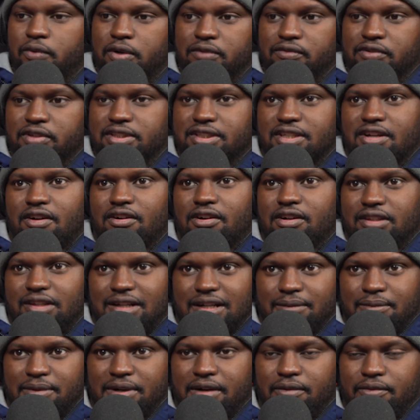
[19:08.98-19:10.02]
we don't really talk a
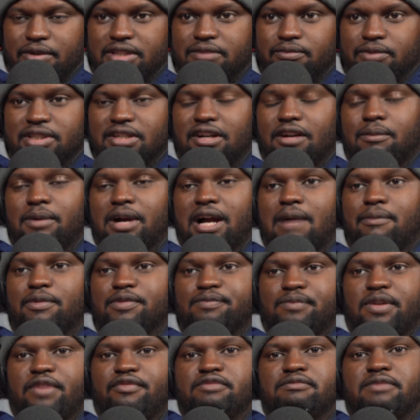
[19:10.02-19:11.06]
lot about. We talk about how
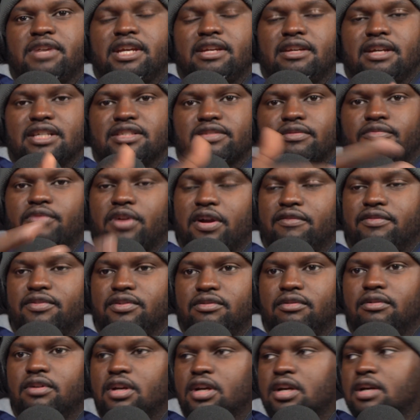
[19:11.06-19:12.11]
much money we make as a
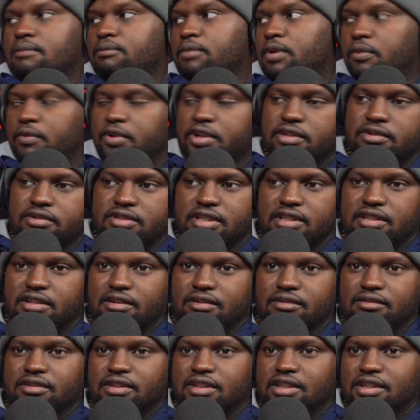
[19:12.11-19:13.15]
revenue, but we usually
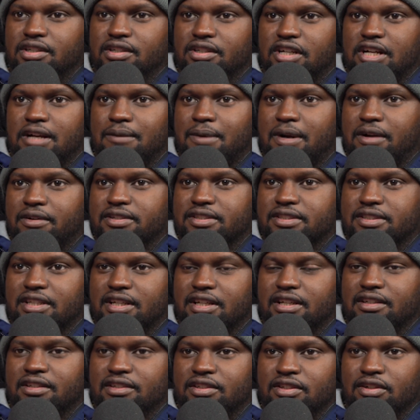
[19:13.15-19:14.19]
don't come out and
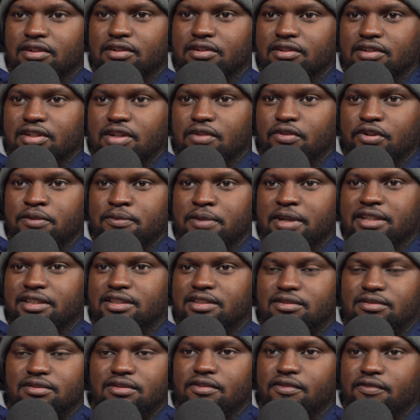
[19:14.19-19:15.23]
say, we made
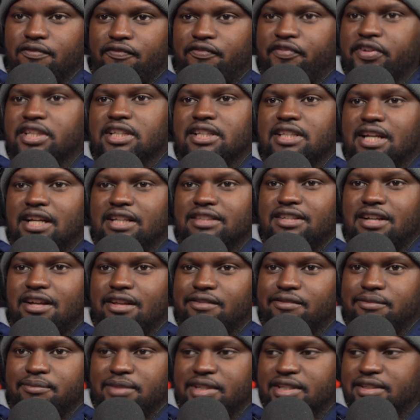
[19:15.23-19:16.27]

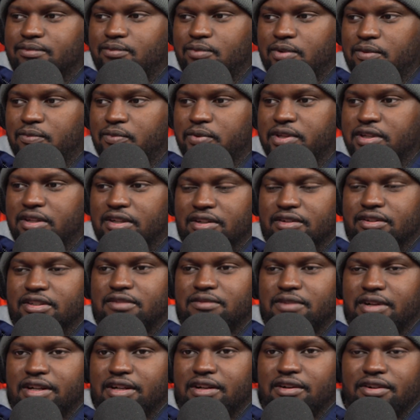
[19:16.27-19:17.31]
$50,000 from this 1 week, or
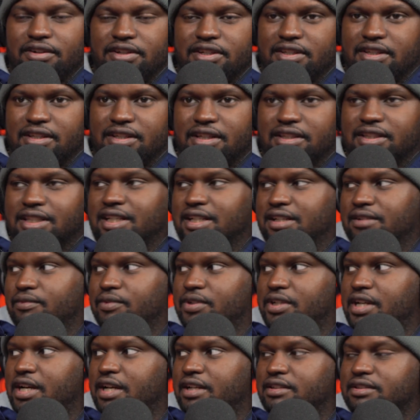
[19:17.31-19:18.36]
this right here, or anything like that.
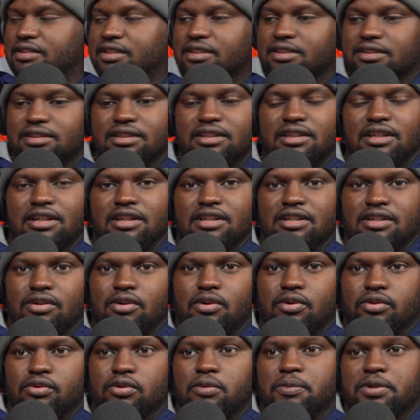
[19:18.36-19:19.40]
We kind of just
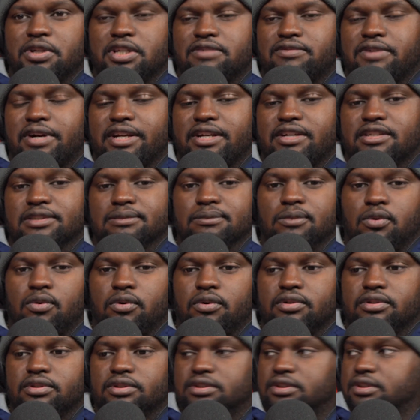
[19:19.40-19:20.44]
go through. But this right here is
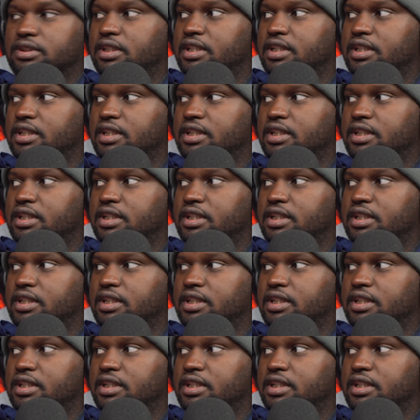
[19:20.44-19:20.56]
more